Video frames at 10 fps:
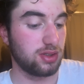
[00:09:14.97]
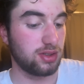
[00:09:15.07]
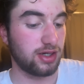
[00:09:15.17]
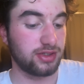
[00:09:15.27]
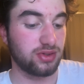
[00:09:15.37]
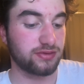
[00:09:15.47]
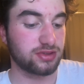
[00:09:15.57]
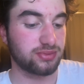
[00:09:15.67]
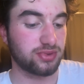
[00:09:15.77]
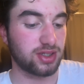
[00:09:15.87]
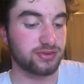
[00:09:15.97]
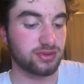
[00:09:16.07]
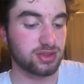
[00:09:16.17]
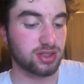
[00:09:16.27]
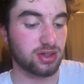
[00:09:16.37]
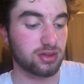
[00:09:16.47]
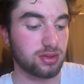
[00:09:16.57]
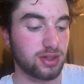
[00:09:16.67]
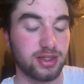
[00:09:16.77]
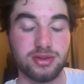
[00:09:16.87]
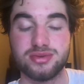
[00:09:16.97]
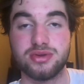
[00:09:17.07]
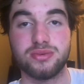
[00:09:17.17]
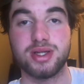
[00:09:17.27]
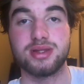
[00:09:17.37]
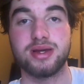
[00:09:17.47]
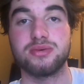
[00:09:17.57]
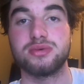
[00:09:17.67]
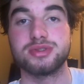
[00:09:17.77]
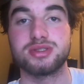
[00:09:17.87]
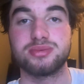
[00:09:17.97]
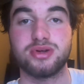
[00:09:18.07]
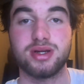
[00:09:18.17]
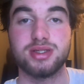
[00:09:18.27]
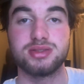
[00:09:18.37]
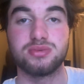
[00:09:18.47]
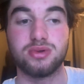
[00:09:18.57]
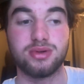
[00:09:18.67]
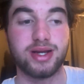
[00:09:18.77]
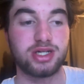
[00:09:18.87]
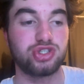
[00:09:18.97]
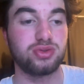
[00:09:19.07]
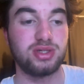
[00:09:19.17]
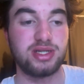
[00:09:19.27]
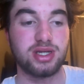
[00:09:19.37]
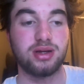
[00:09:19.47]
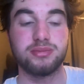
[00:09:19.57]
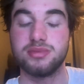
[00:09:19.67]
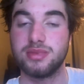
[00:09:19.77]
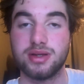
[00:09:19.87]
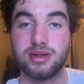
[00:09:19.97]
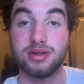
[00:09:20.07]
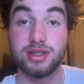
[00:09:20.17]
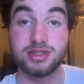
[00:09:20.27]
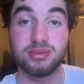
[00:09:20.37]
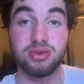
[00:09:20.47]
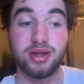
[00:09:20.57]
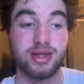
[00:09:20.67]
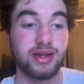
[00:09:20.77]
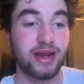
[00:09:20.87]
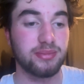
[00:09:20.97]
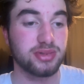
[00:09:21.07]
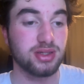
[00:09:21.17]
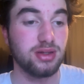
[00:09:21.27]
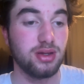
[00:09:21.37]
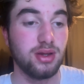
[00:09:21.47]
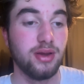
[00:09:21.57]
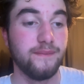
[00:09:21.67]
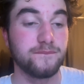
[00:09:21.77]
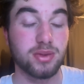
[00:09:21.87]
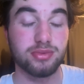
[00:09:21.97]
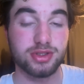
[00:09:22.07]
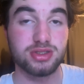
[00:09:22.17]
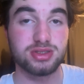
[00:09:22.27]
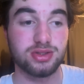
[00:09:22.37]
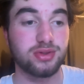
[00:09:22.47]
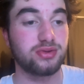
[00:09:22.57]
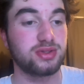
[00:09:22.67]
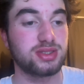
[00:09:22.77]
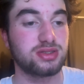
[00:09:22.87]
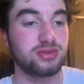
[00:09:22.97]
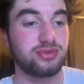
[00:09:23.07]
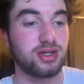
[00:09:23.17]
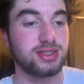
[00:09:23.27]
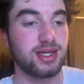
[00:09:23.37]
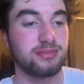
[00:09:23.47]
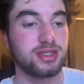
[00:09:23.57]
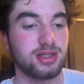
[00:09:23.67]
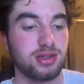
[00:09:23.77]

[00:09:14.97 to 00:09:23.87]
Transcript: I do have a surprise for this car. I don't know when that surprise will actually come into play and happen, but just know there is a surprise happening.